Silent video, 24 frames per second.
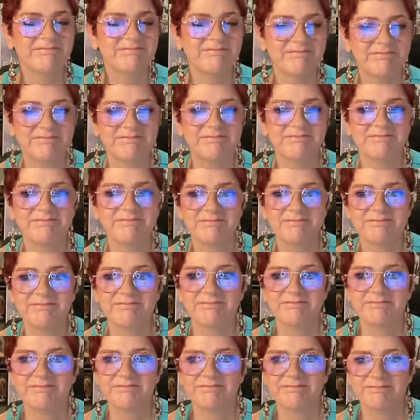
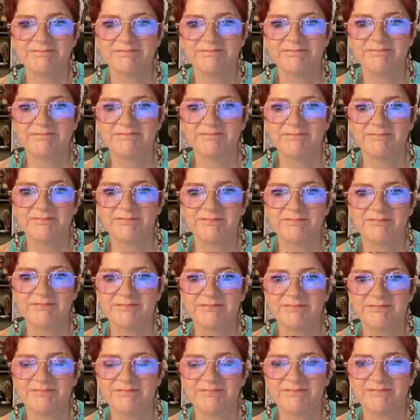
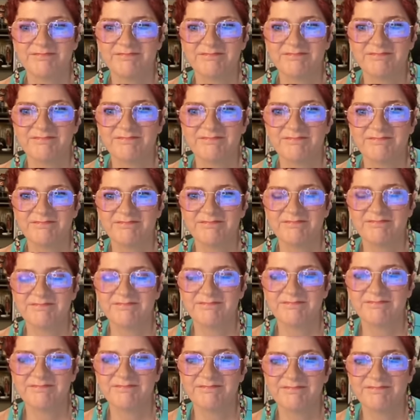The person shown says nothing.